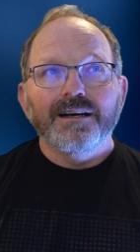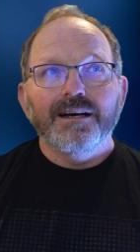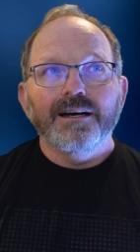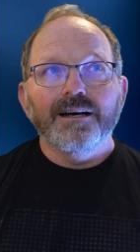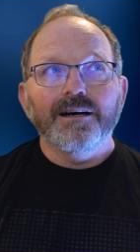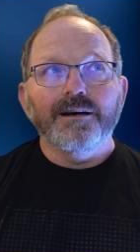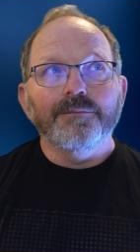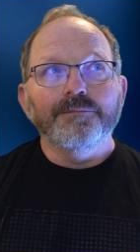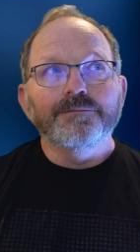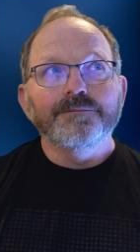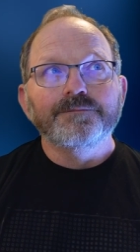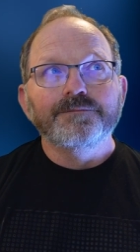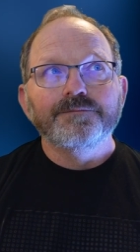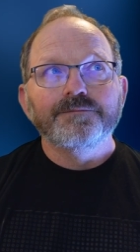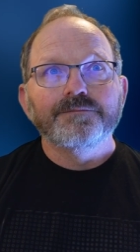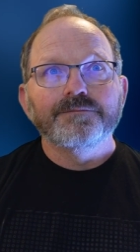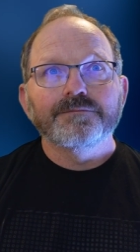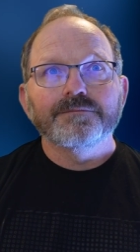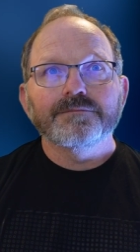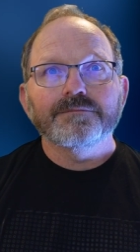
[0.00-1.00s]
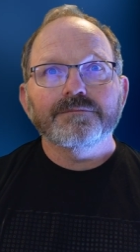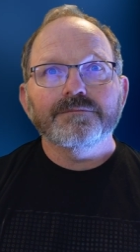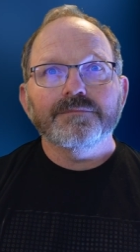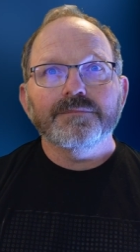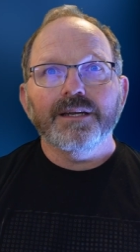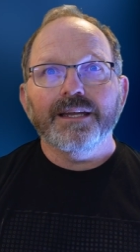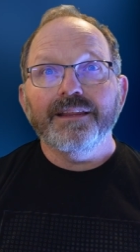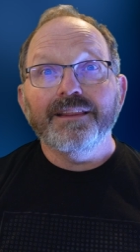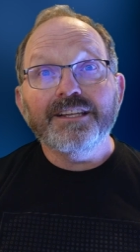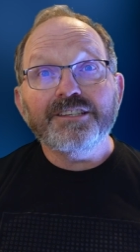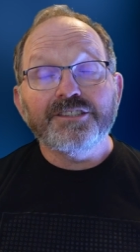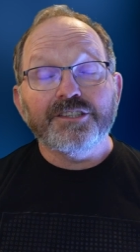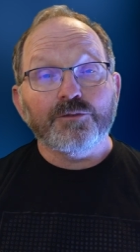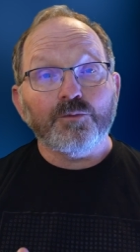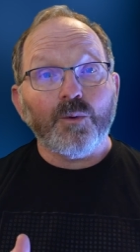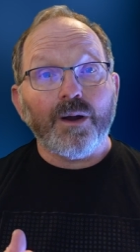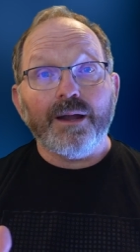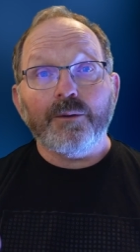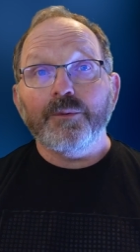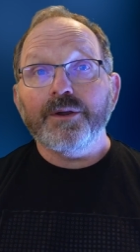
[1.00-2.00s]
And this is
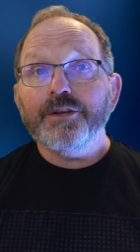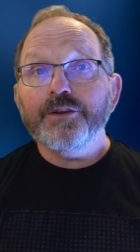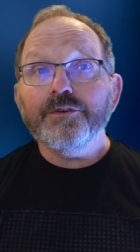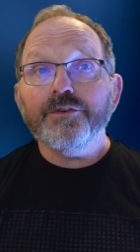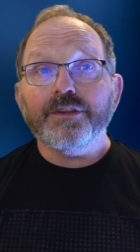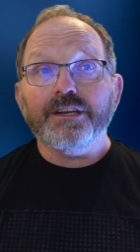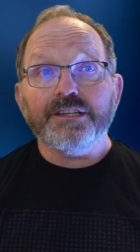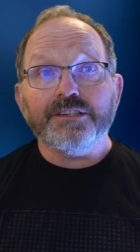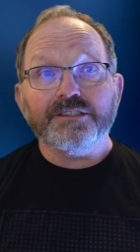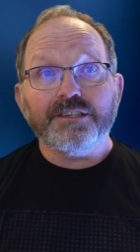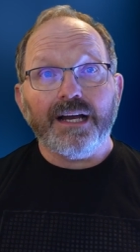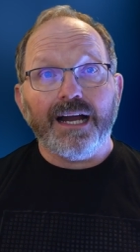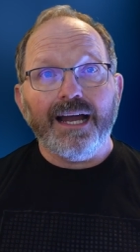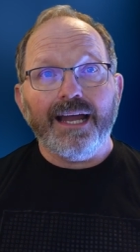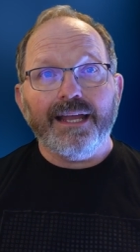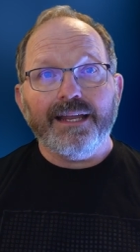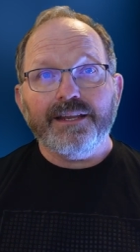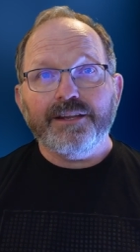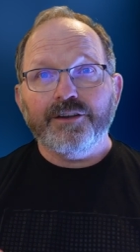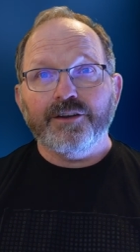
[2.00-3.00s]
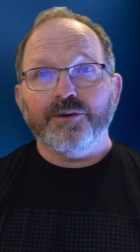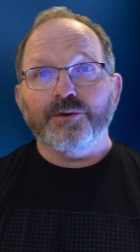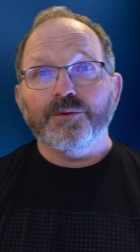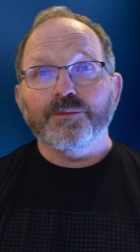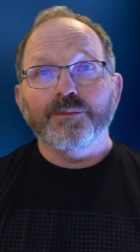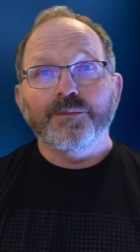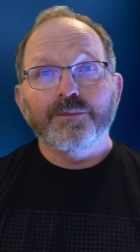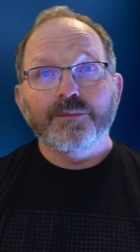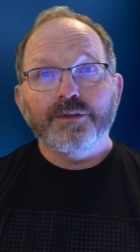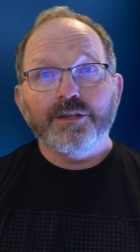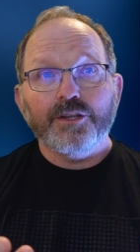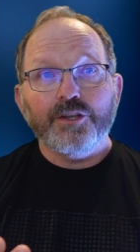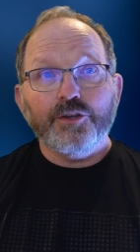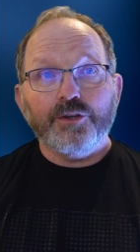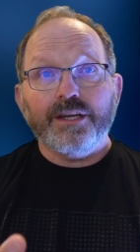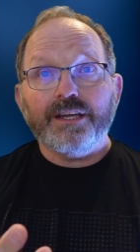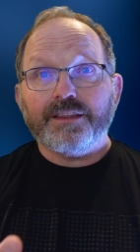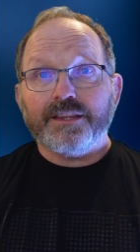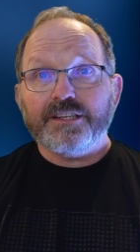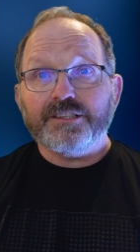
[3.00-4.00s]
why we do this. You
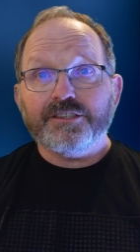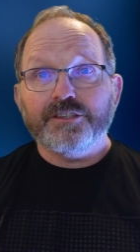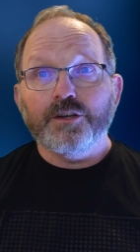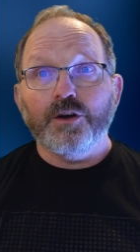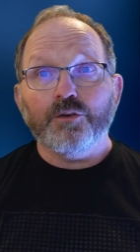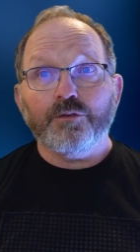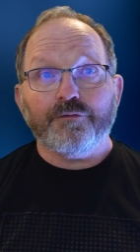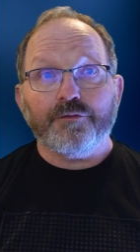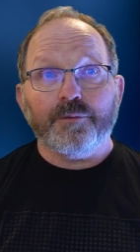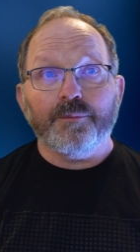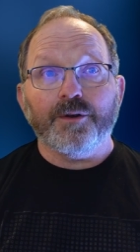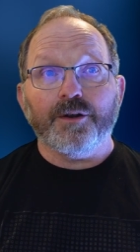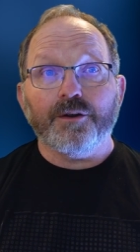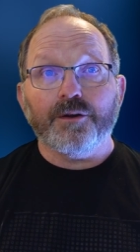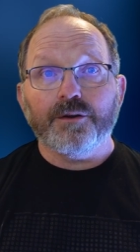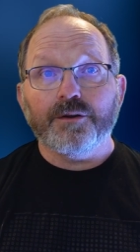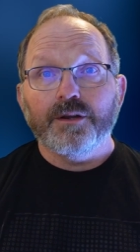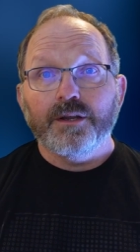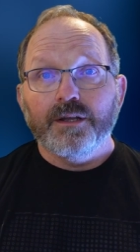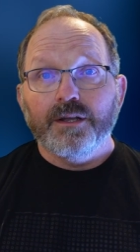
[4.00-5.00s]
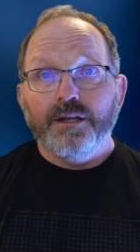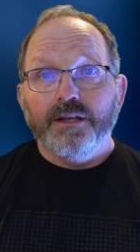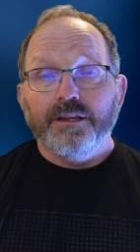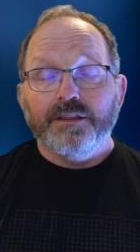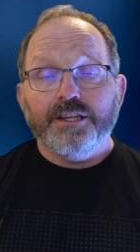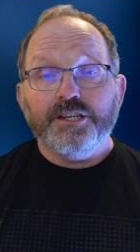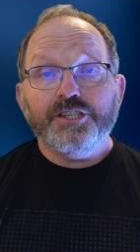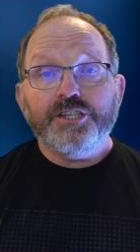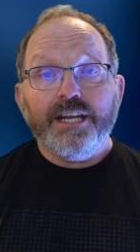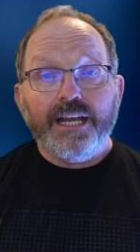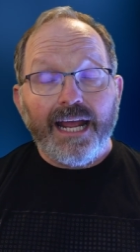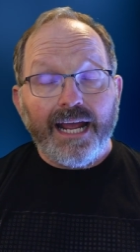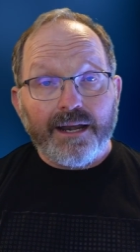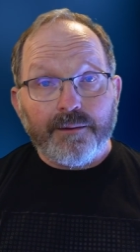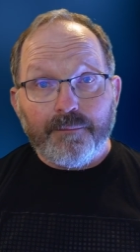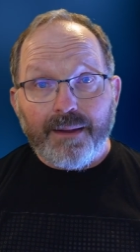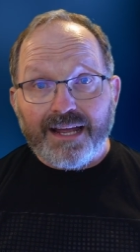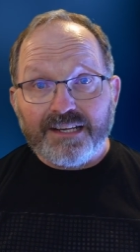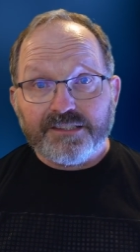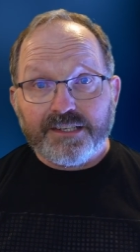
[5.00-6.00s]
get this note from her that she had had
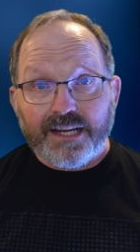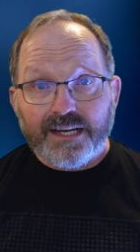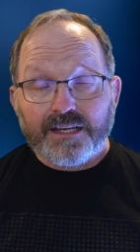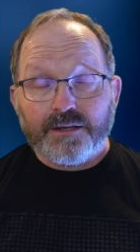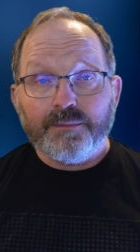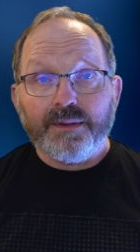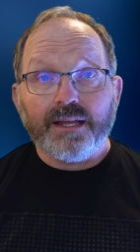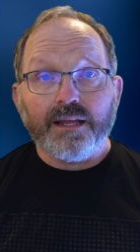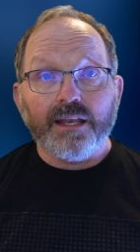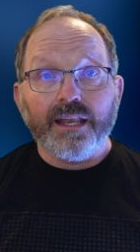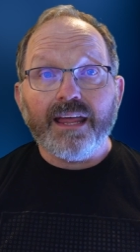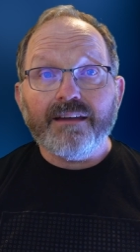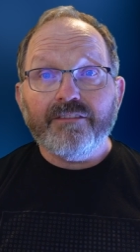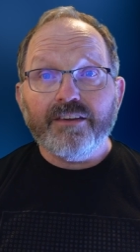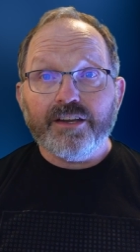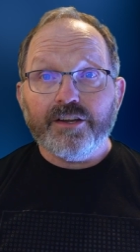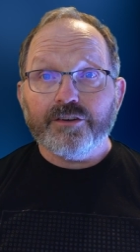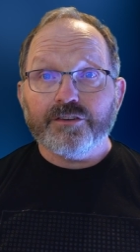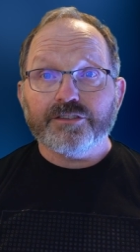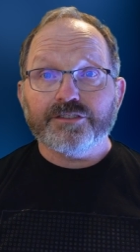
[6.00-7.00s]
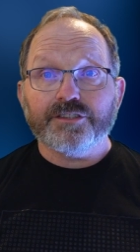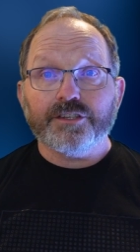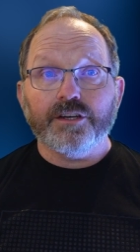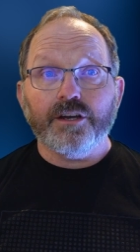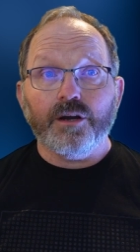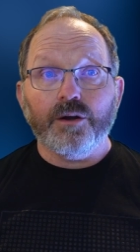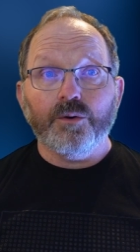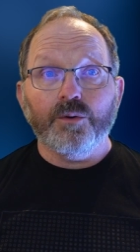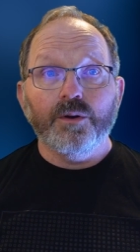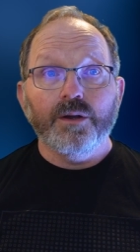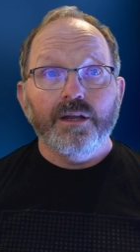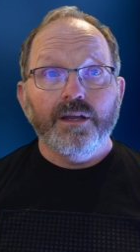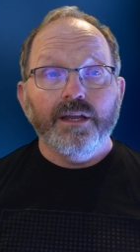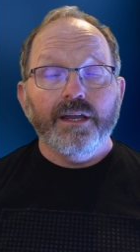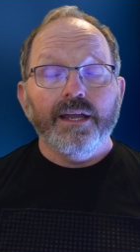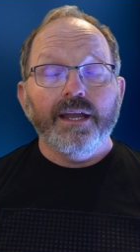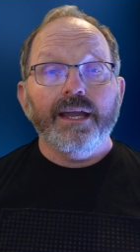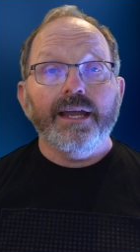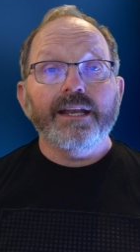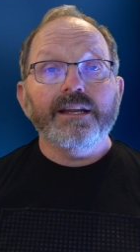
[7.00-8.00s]
a mastectomy 11 years ago,
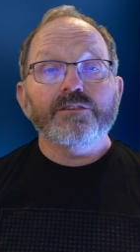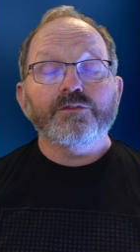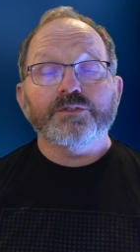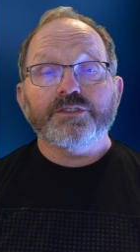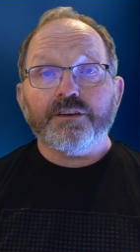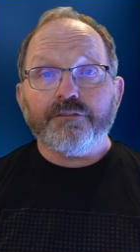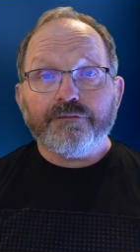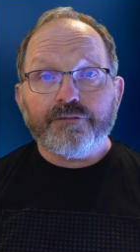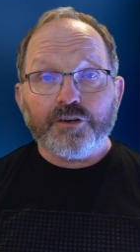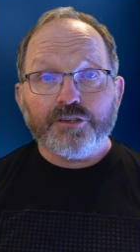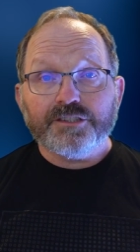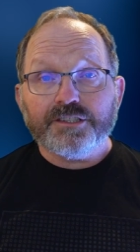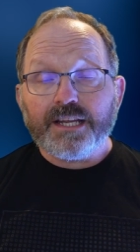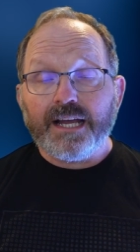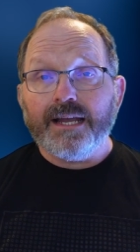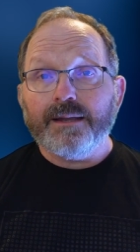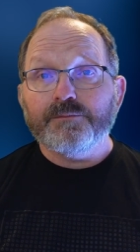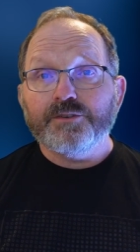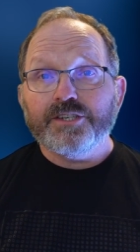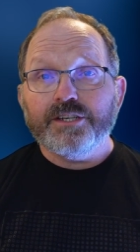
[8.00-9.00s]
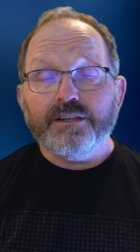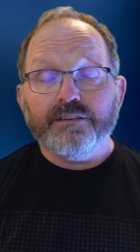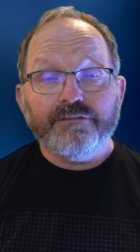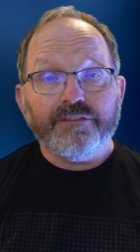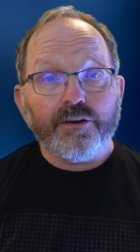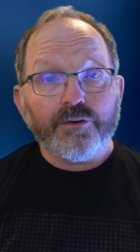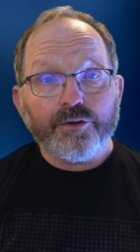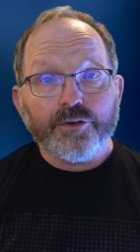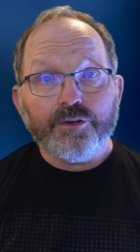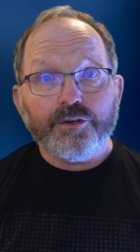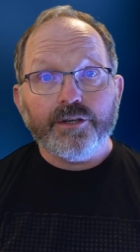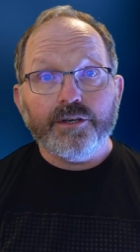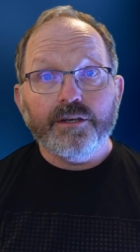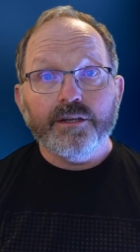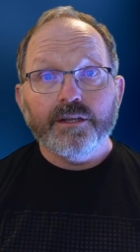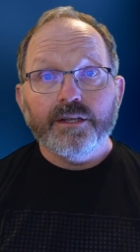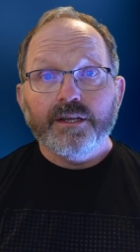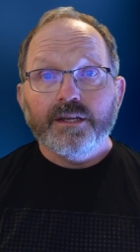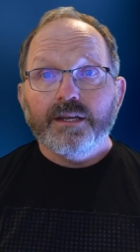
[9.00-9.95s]
and it was the first time she had felt good.